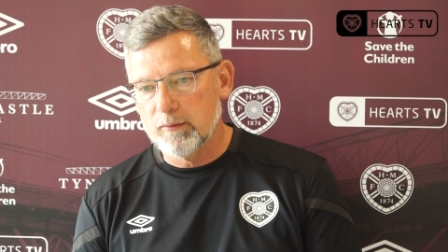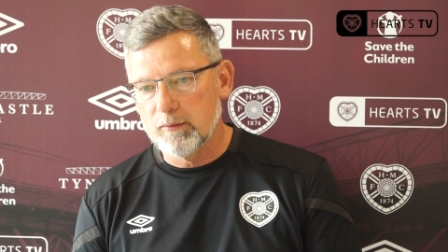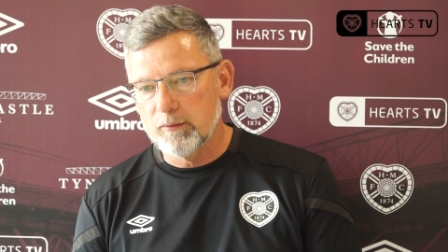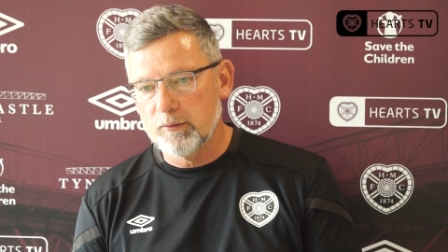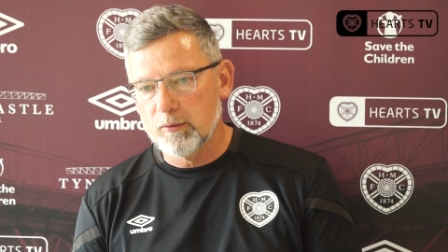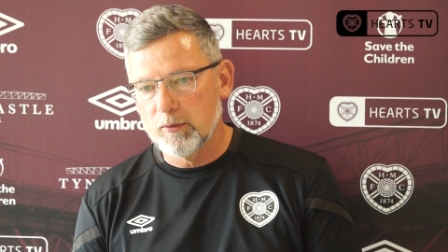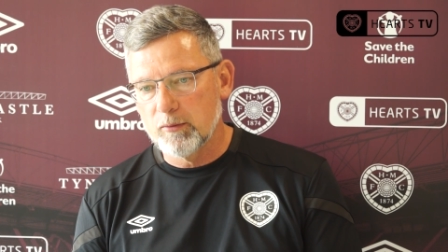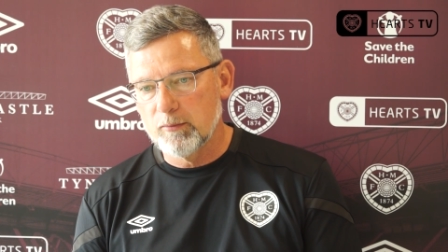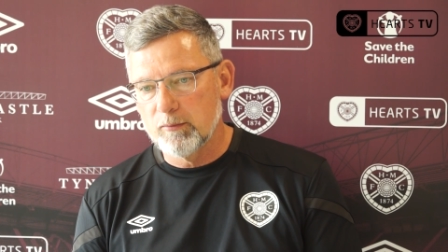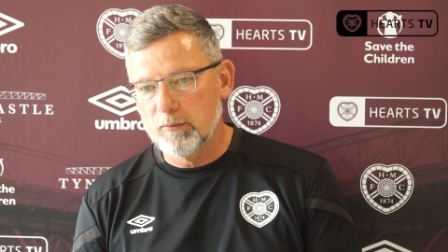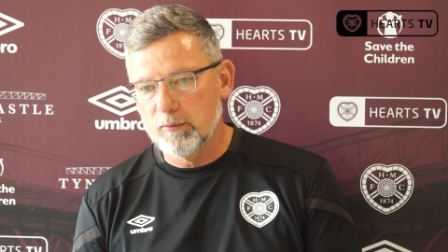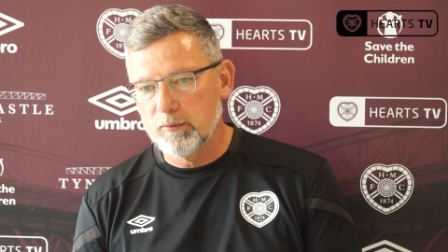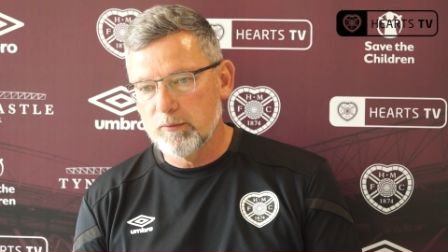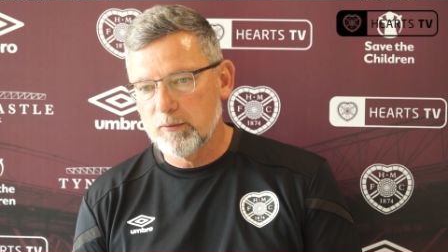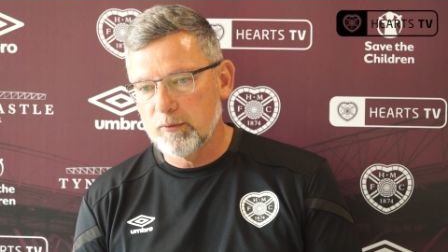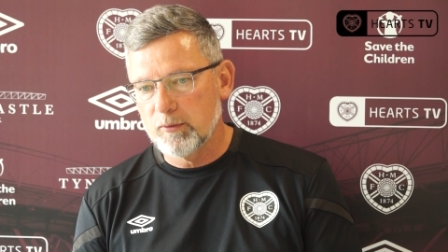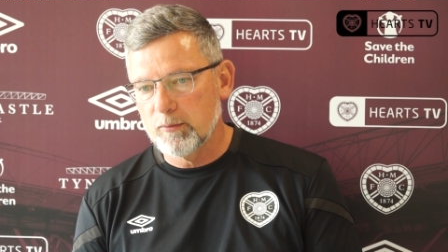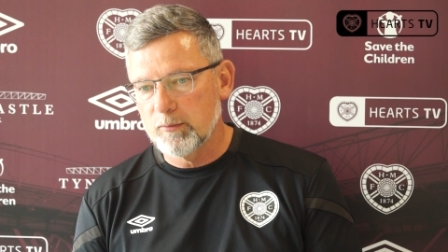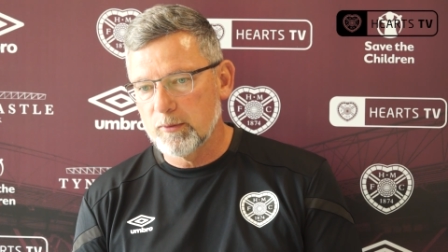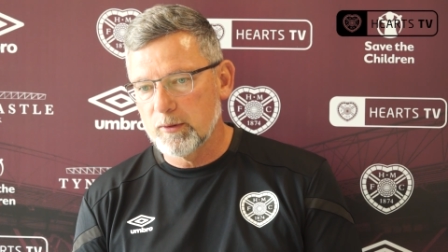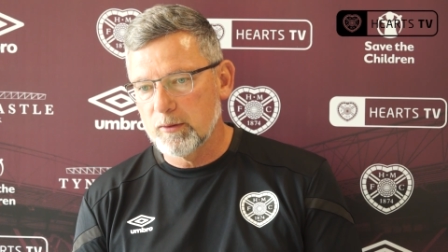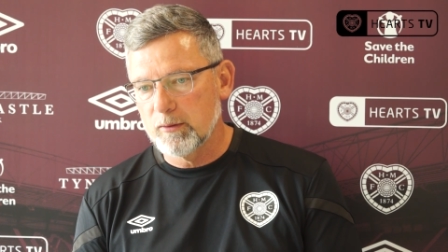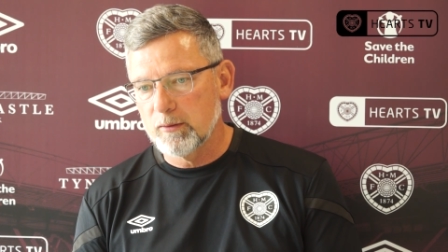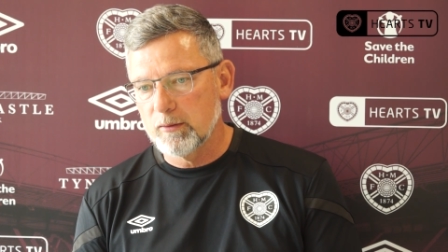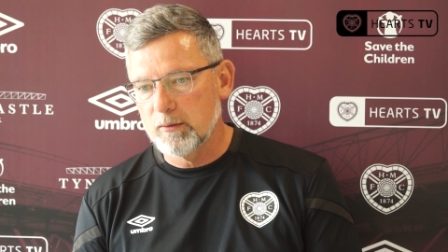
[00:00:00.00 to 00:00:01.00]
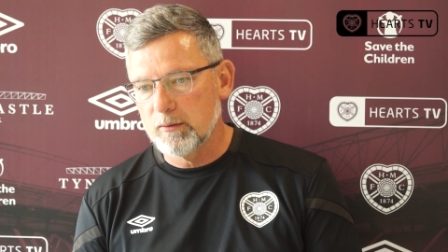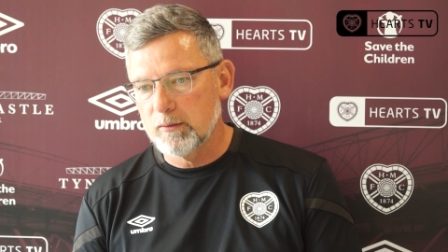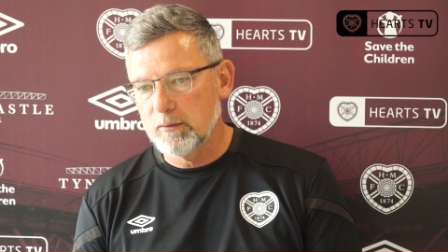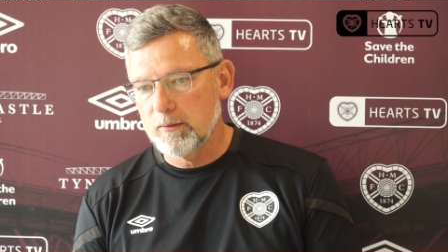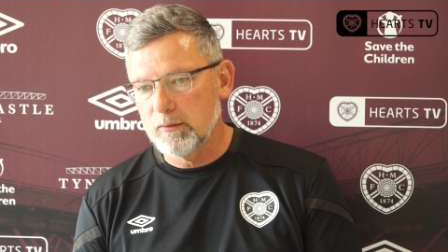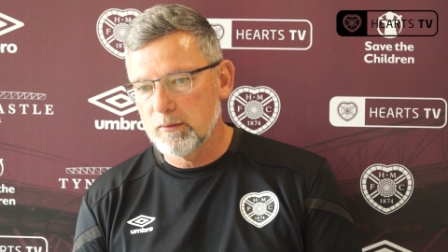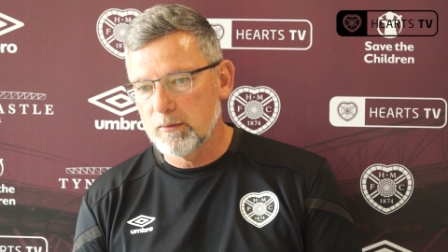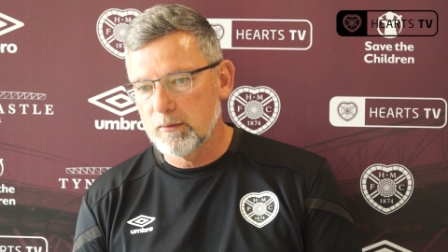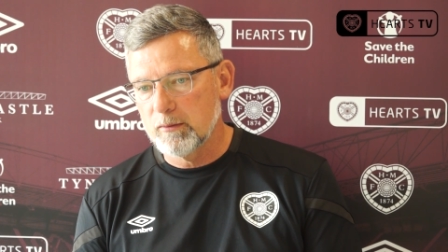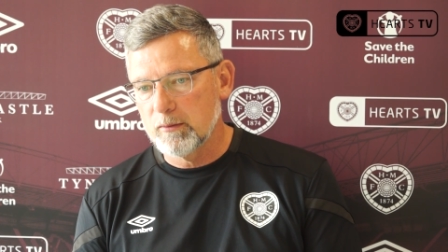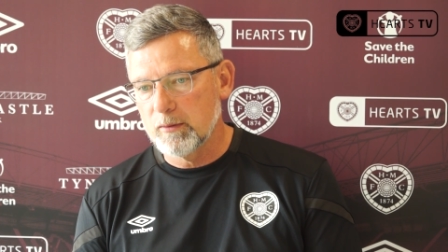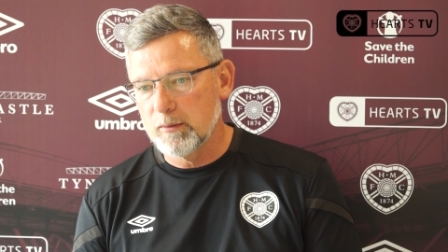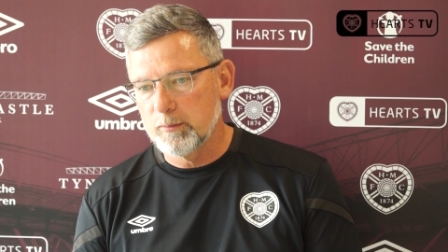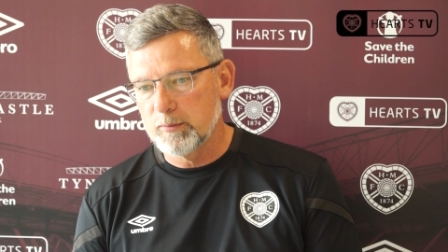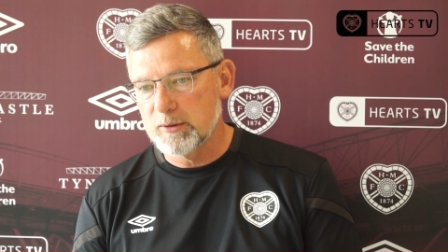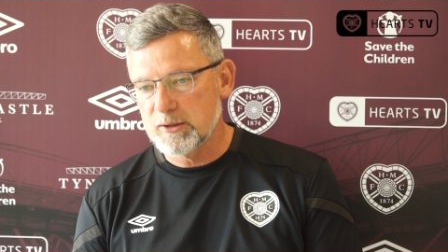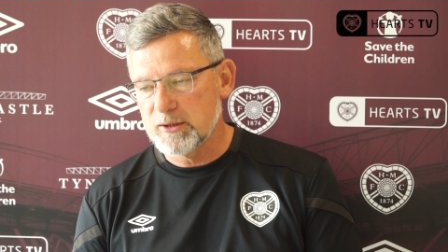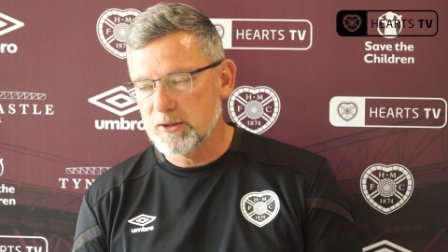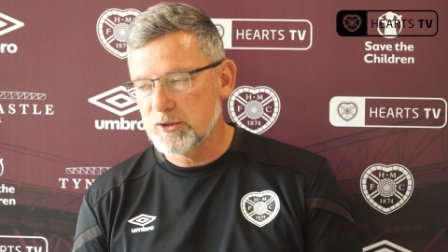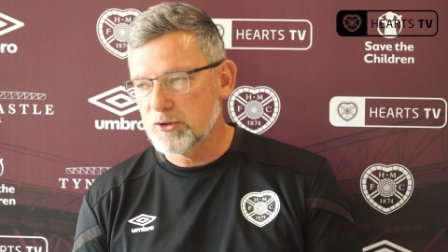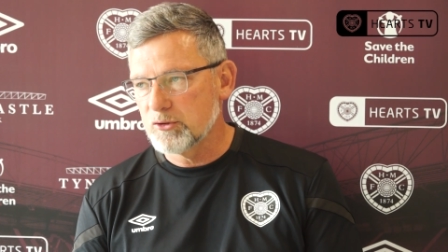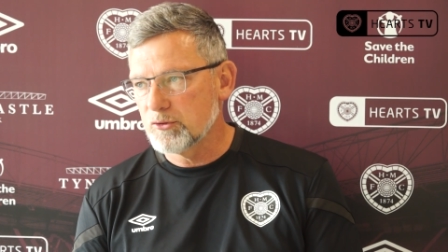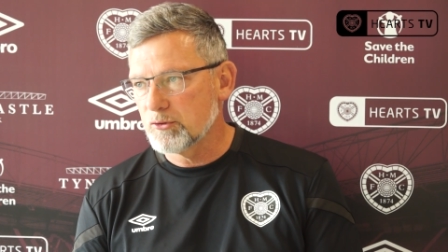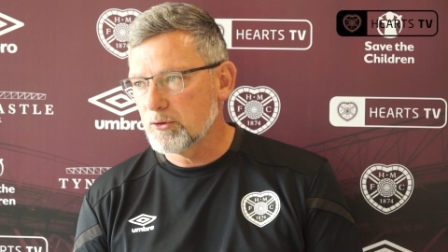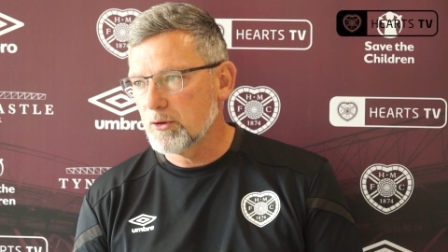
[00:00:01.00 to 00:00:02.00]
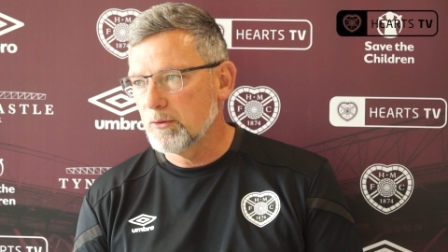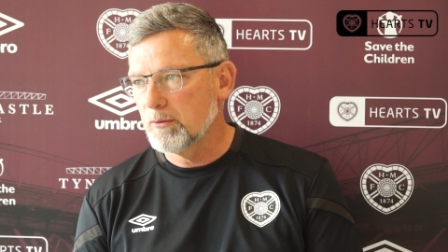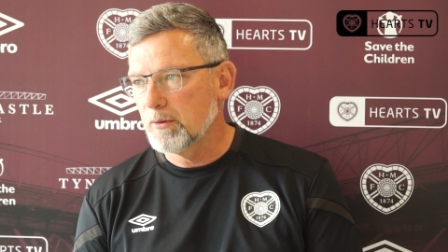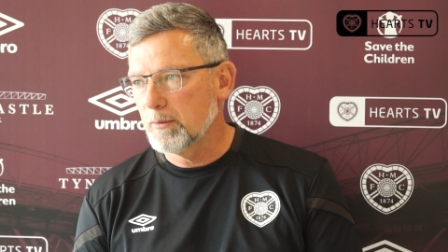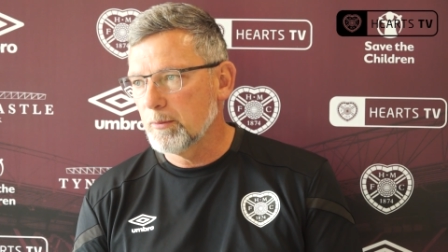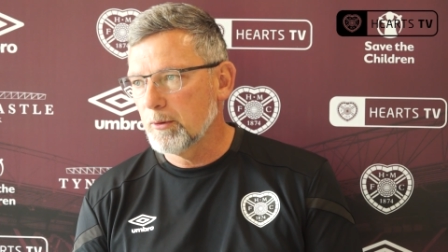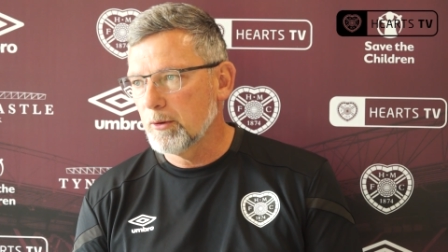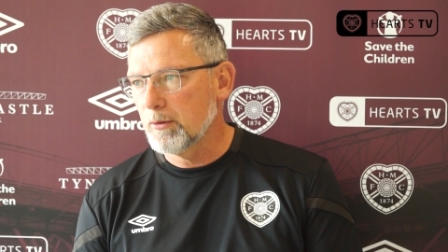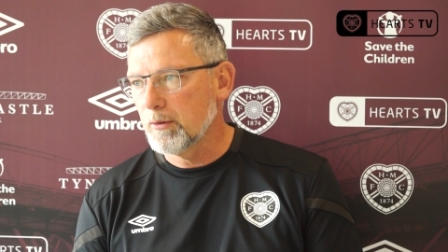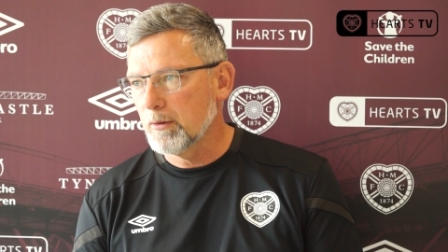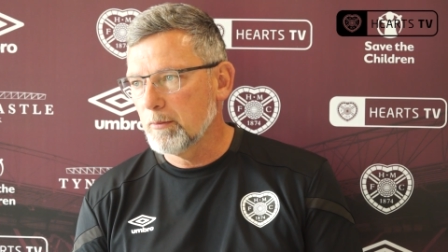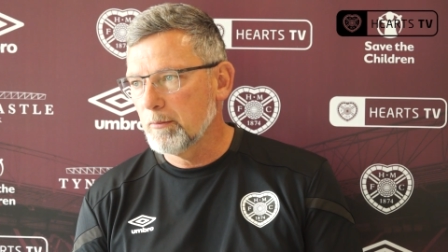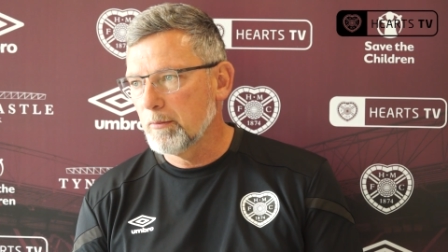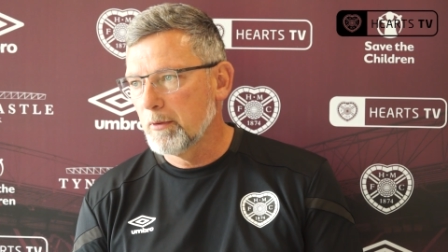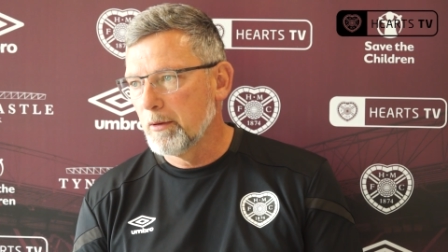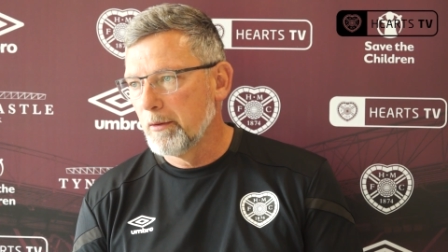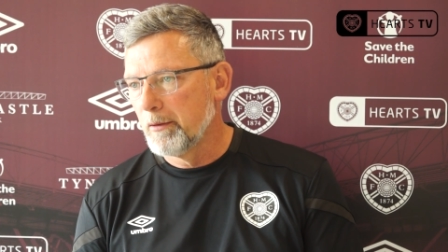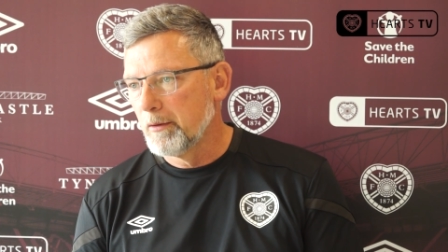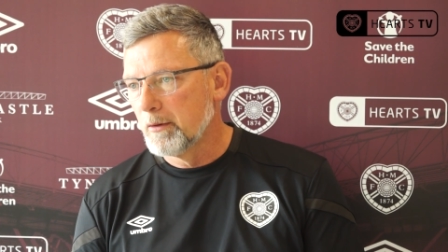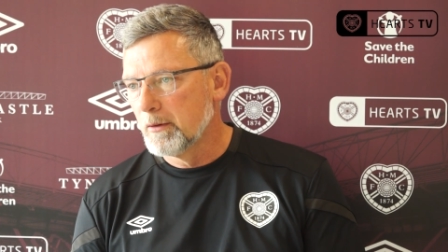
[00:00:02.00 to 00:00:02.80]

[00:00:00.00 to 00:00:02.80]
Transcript: from from the, the positions round about them.